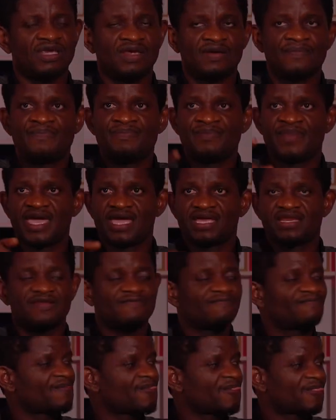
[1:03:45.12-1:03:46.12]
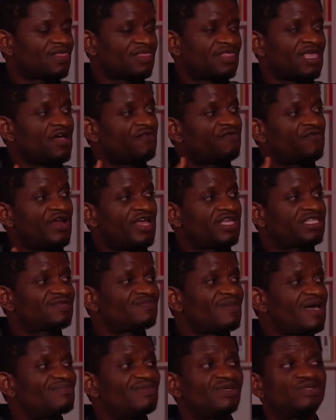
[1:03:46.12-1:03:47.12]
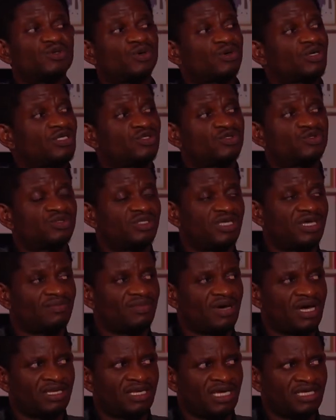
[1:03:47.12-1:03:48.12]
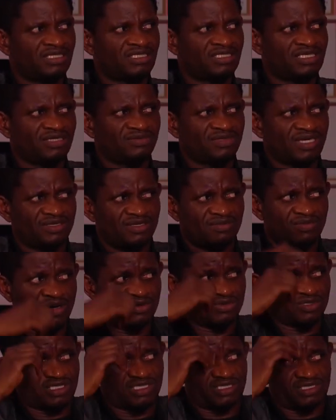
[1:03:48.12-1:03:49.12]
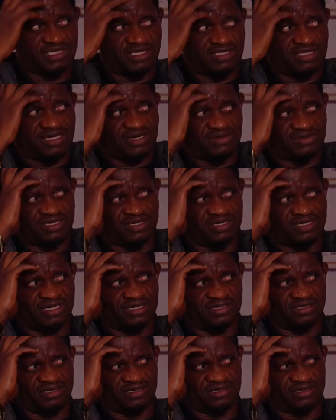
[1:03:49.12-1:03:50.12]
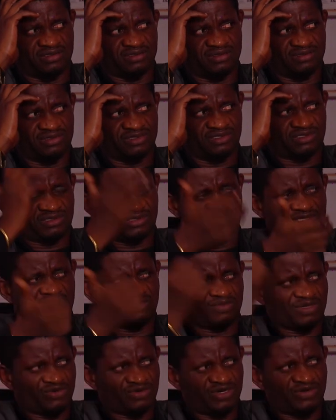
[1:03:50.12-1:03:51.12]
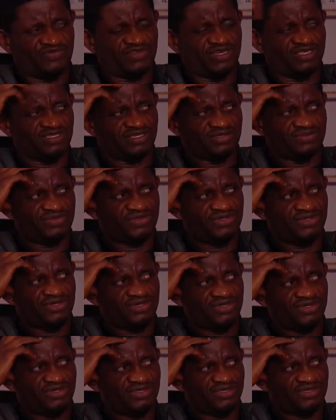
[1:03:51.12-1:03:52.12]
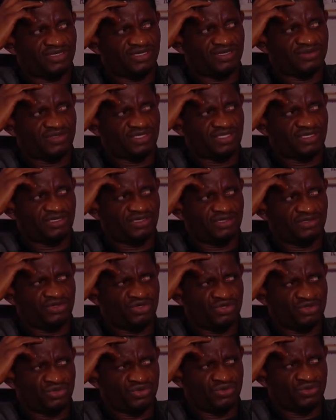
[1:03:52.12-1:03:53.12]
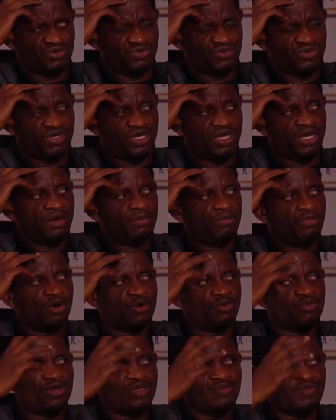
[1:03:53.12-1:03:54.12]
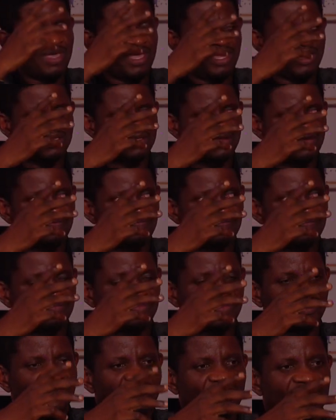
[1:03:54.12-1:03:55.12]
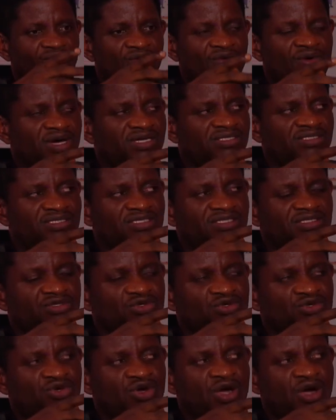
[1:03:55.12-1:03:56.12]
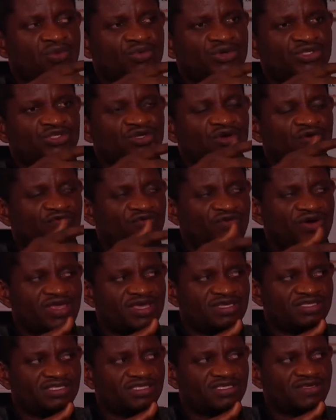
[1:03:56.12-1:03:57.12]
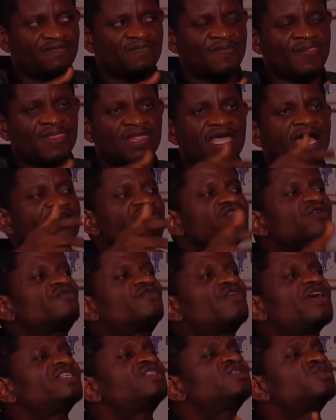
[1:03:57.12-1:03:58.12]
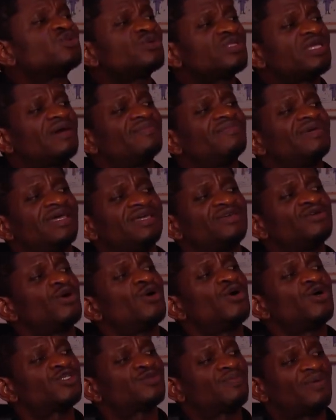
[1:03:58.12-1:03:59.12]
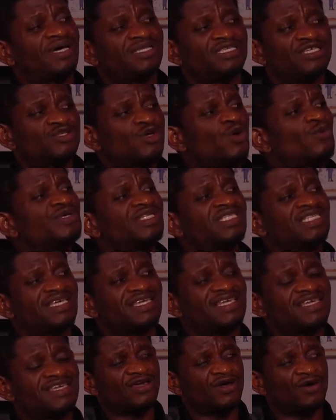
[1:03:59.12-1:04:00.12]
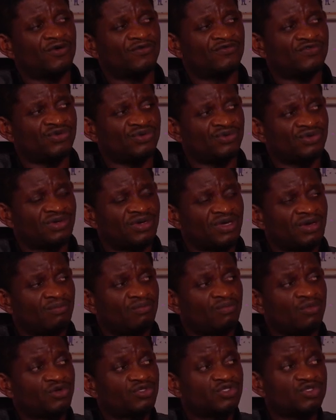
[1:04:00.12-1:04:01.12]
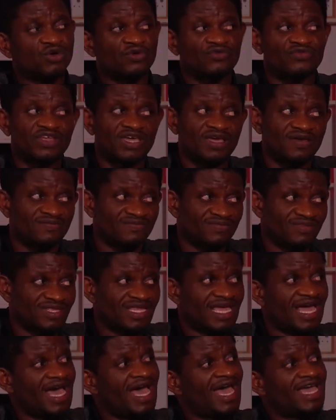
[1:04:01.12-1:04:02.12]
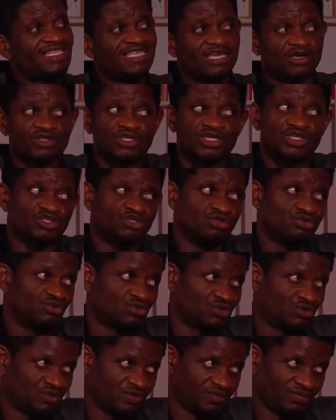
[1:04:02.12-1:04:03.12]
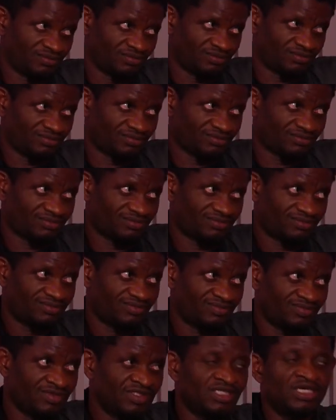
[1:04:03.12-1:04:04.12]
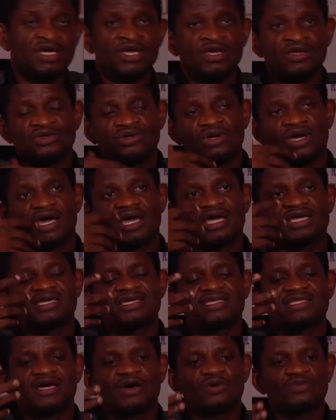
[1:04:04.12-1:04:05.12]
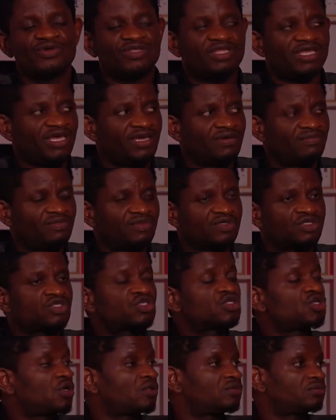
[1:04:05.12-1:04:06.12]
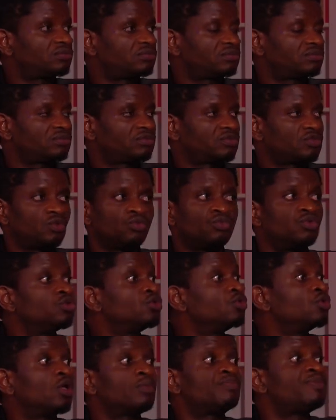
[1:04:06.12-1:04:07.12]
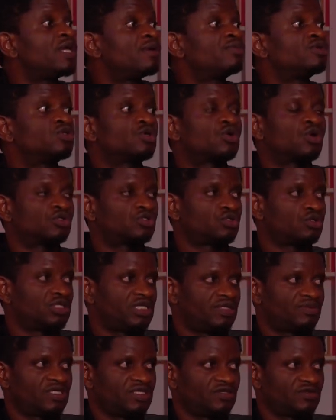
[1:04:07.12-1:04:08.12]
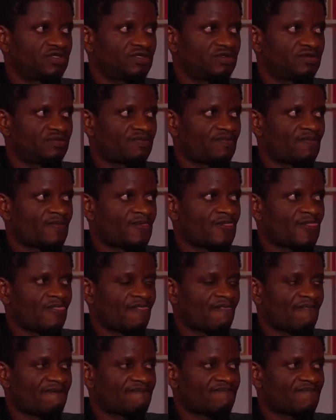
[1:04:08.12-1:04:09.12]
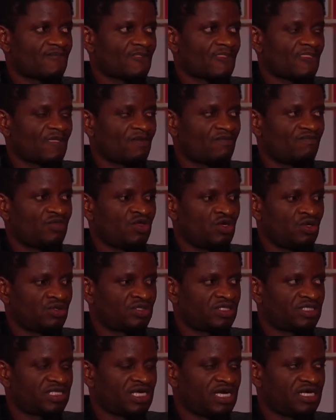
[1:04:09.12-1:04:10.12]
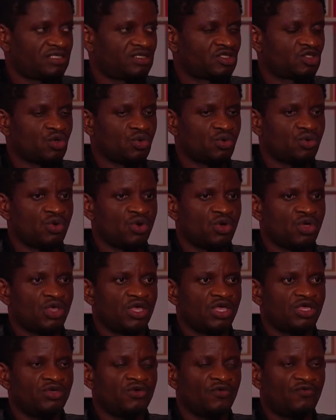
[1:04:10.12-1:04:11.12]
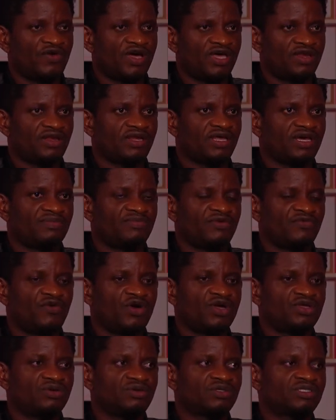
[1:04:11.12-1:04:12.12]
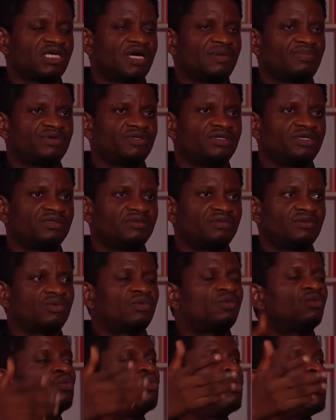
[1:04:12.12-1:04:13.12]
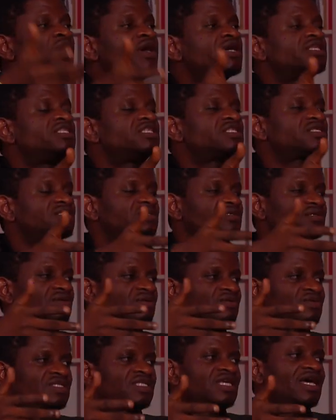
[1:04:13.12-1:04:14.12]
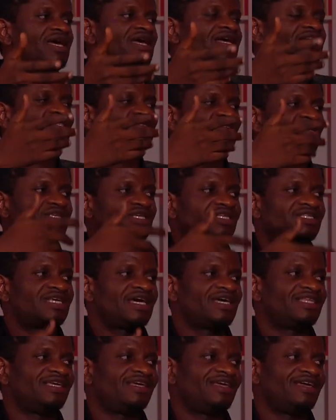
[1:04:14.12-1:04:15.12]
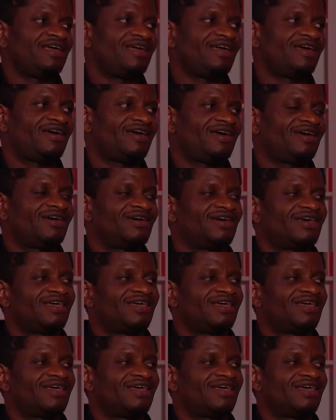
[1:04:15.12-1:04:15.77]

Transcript: men, their friends might be talking to them, and at the same time, the man will still sit down and like, oh, it's not that my wife that I'm, mm. I'm seeing, you know. But women, once you are with your friends, and your friends know that man, your husband is always taking of you. Most of them, their eye down the chook. You are hanging out with them. Some will not be able to control themselves. True. Yeah. You understand? So you find out that before you know what's happening, words will start entering inside the air.